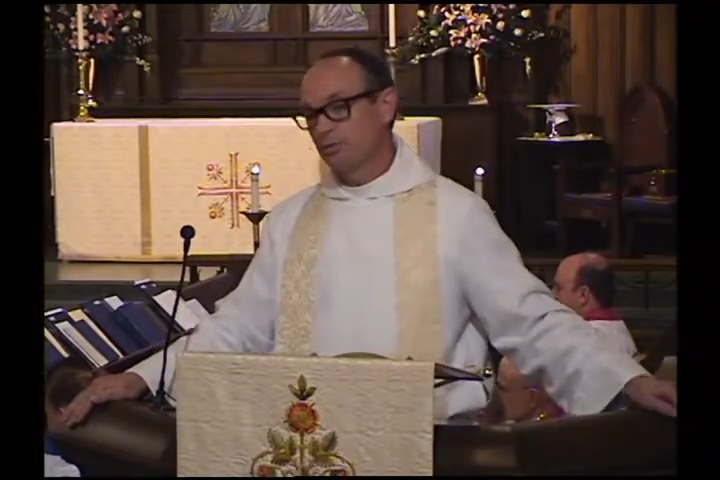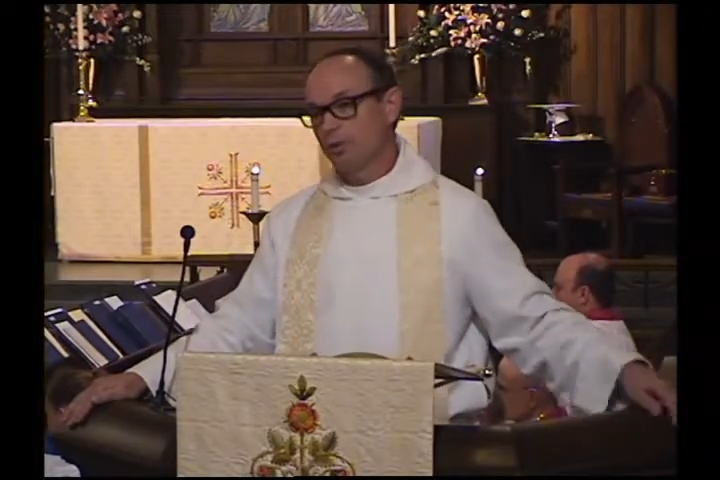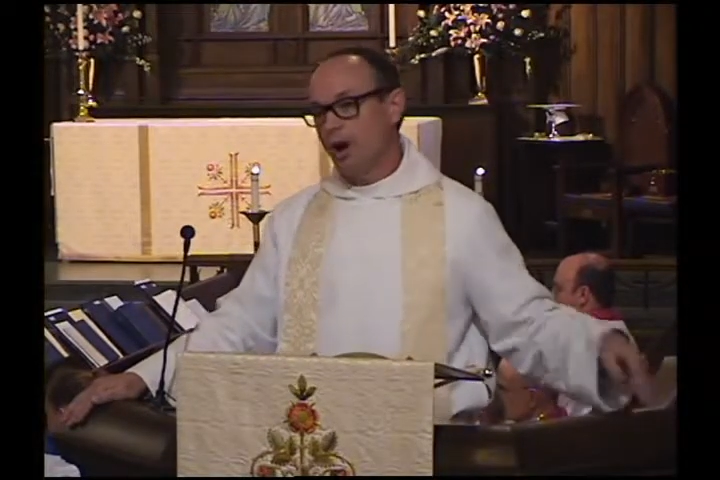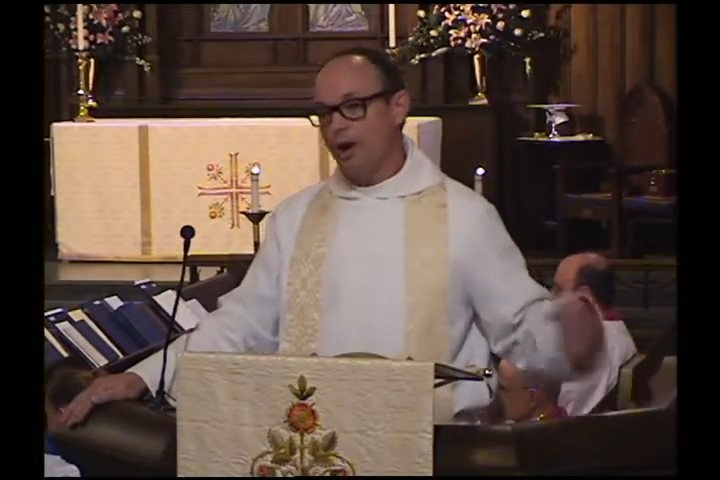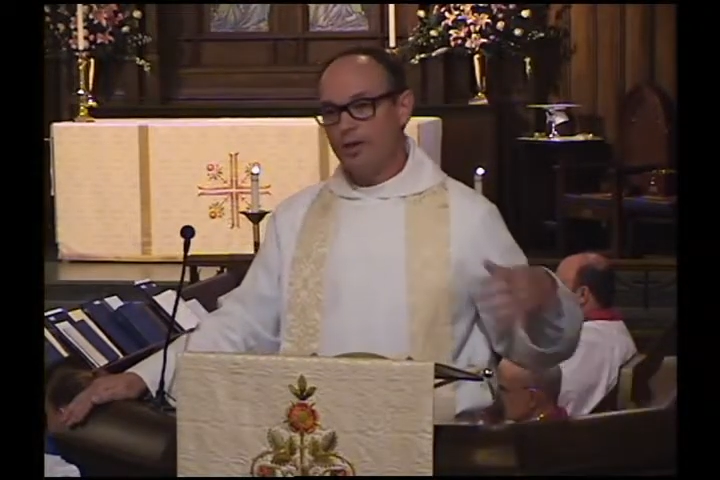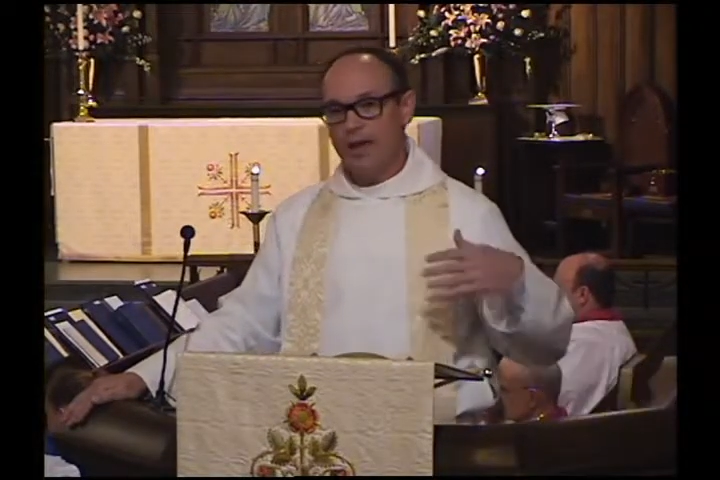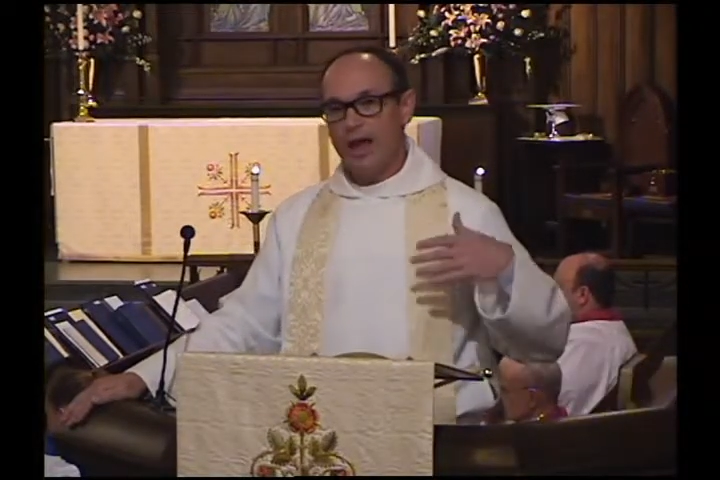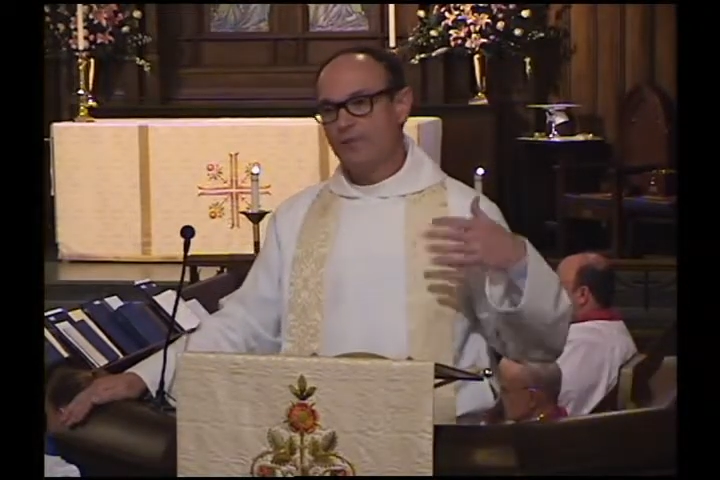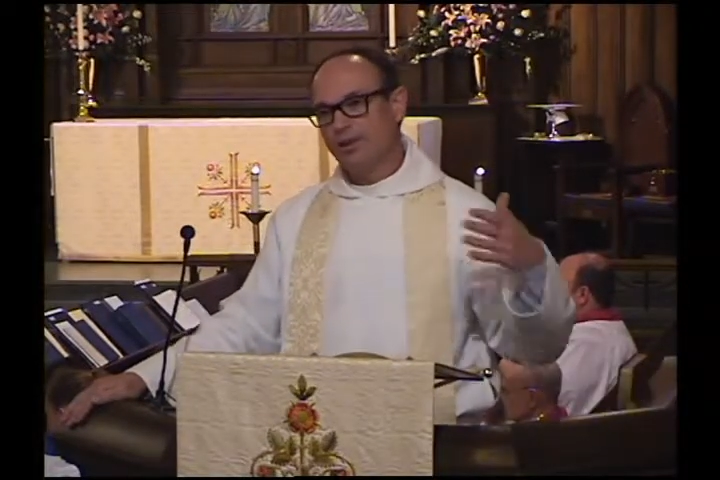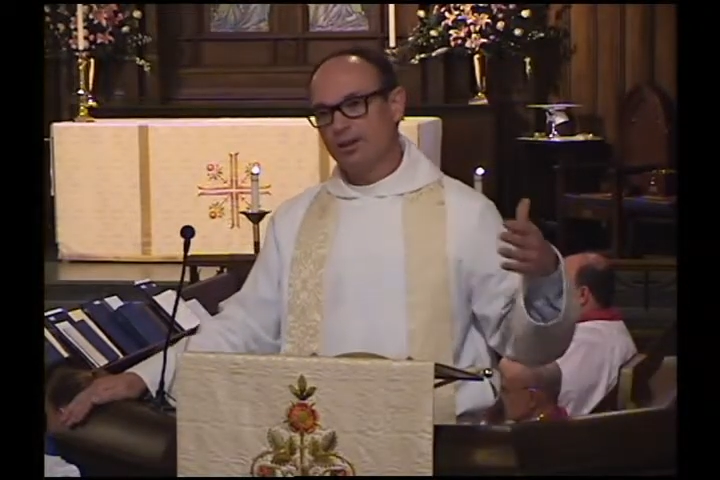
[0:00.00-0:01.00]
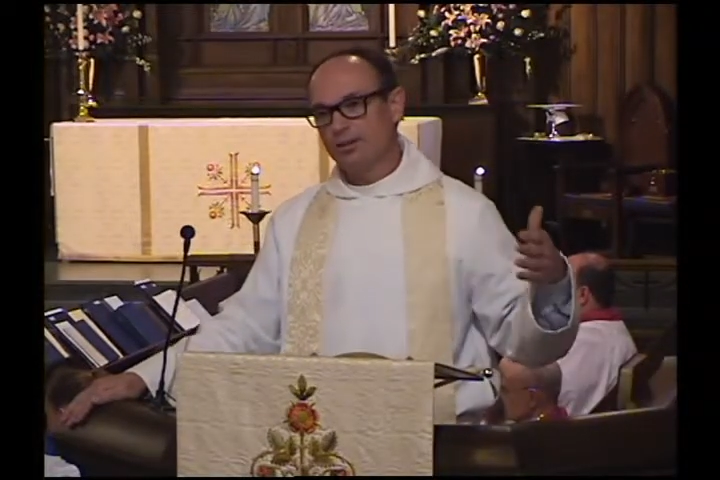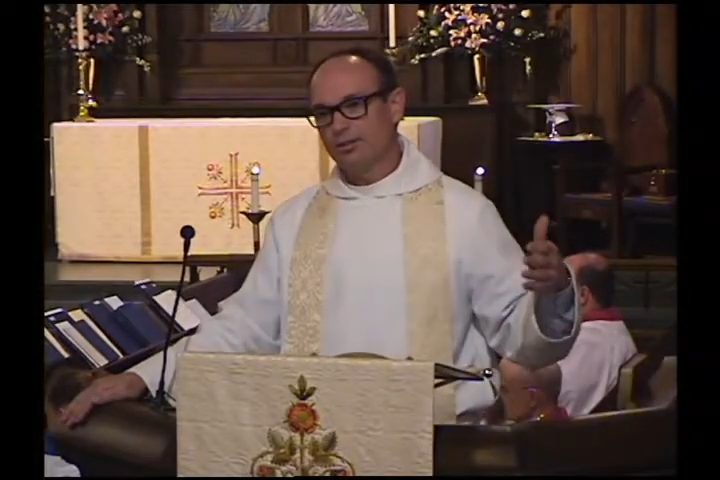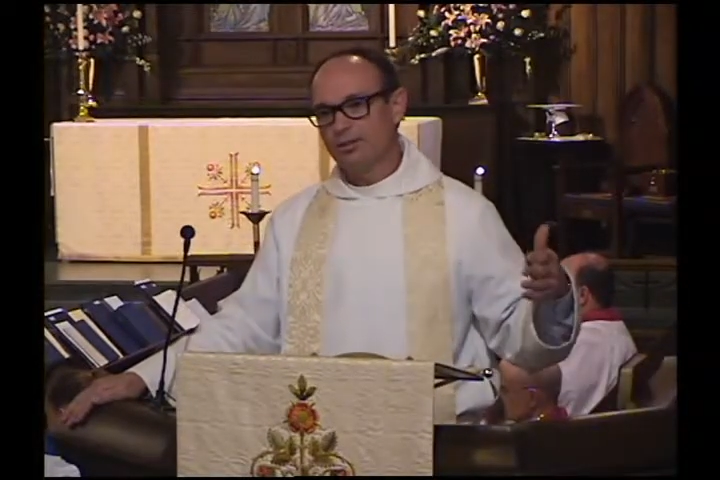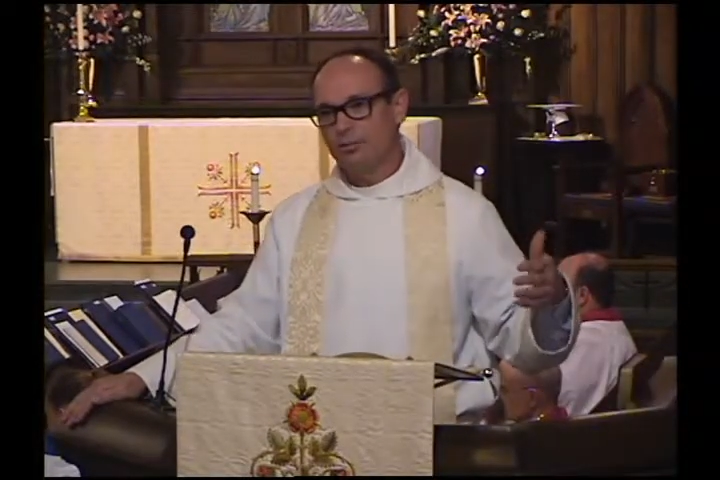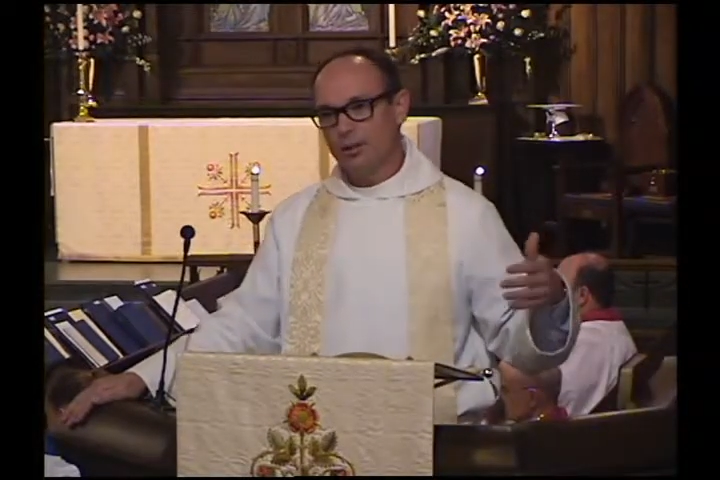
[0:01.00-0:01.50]
with all the advocates
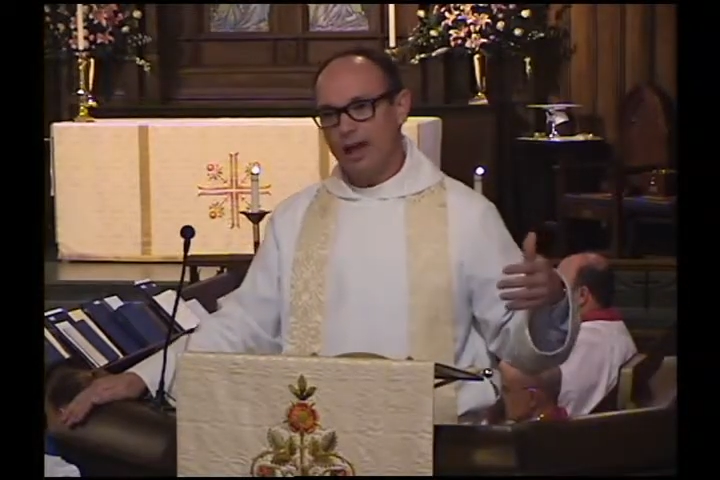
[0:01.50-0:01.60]
who we